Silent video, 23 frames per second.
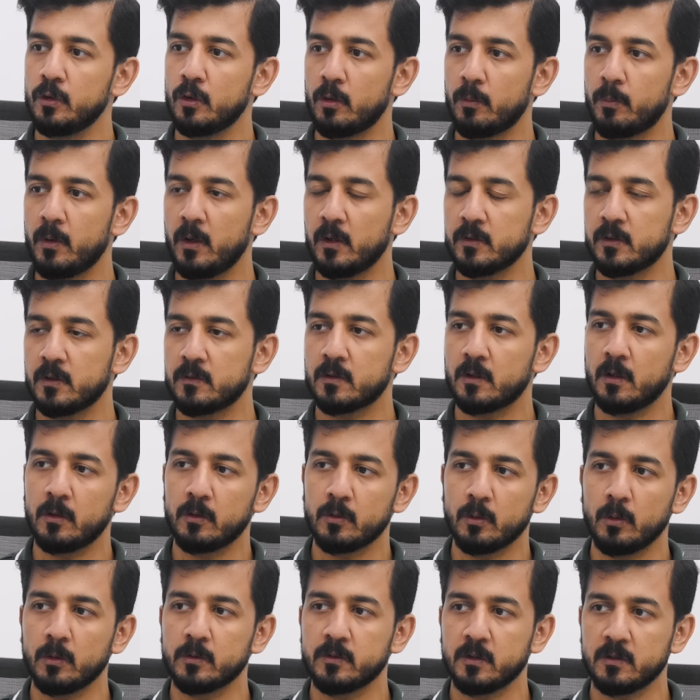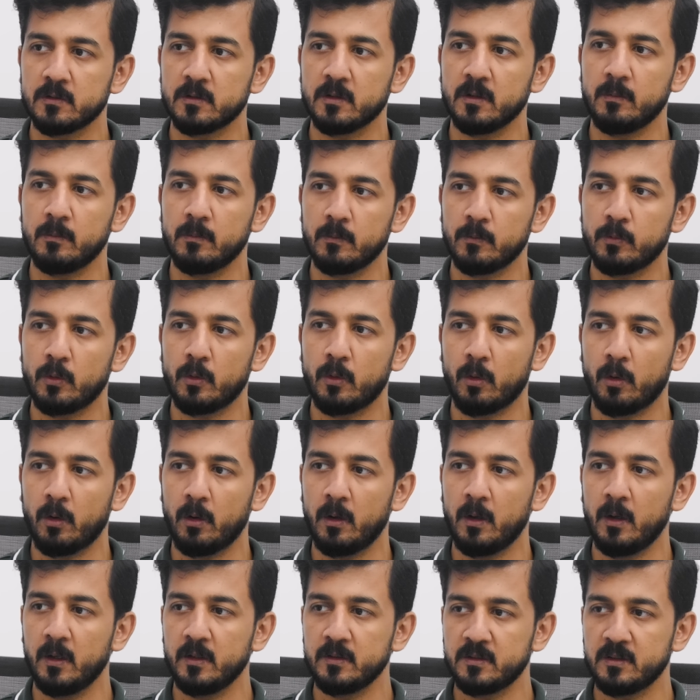your process control system for
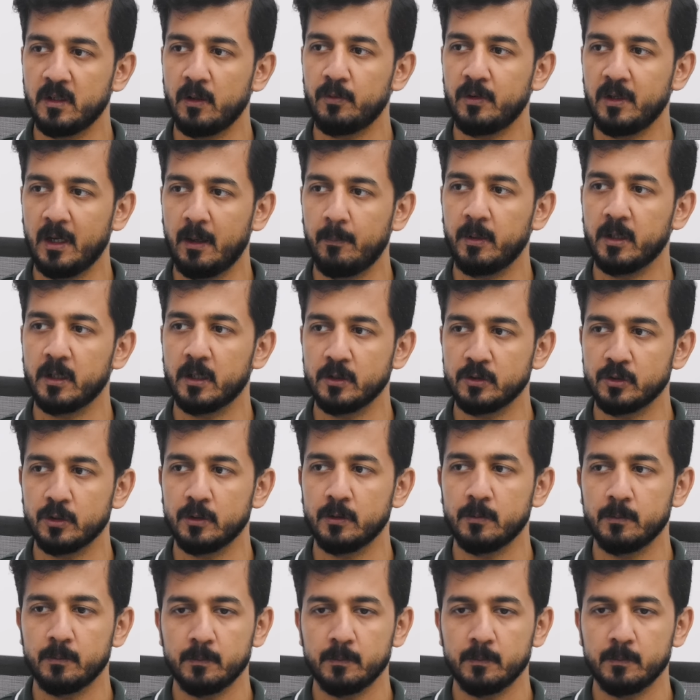safety application.